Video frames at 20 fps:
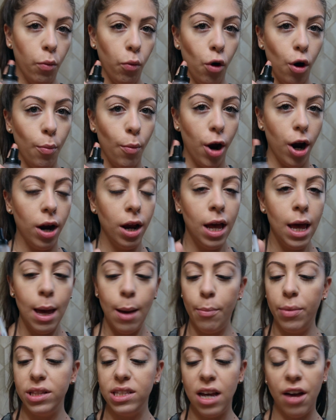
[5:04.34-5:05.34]
Walmart,
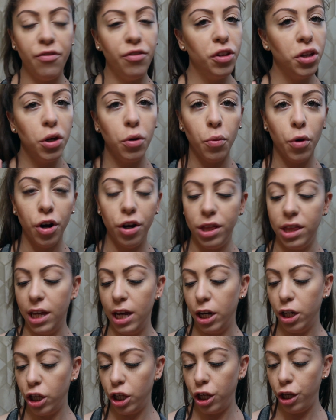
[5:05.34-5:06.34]
but definitely worth
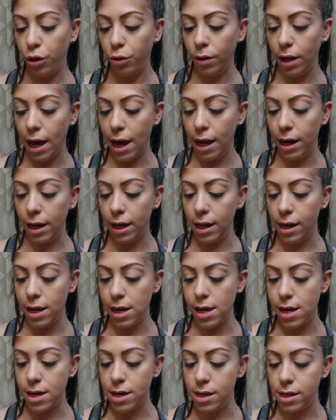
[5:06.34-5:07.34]
it. Cute, and it
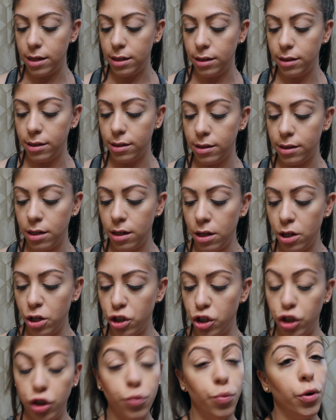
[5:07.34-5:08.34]
is
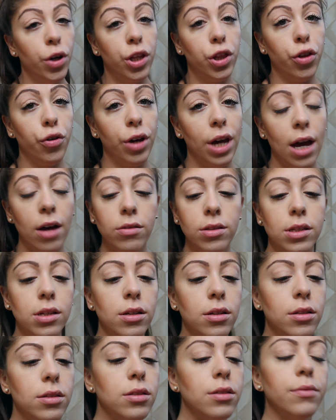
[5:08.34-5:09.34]
2.3
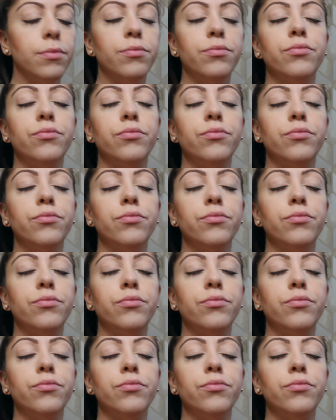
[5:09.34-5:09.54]
ounces.